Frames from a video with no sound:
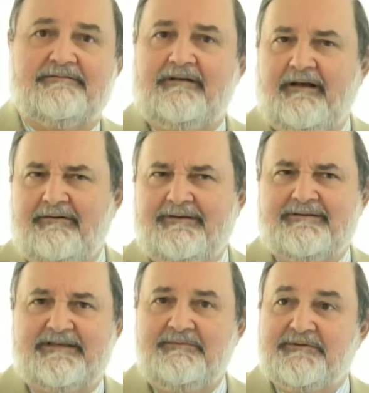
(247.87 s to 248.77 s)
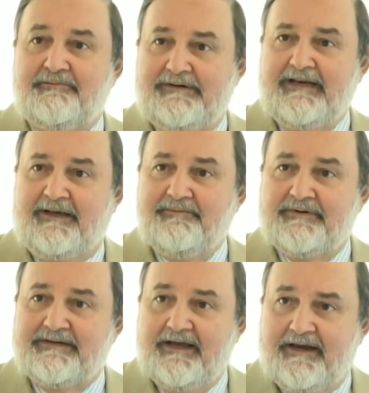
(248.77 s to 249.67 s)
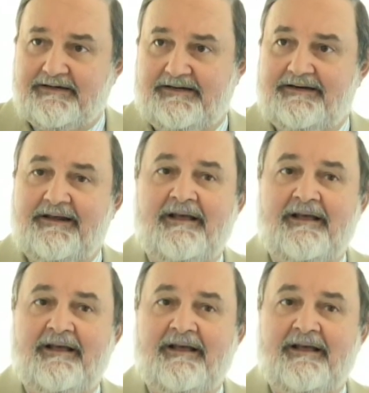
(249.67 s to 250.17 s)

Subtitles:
you know, it seems pretty unprotected.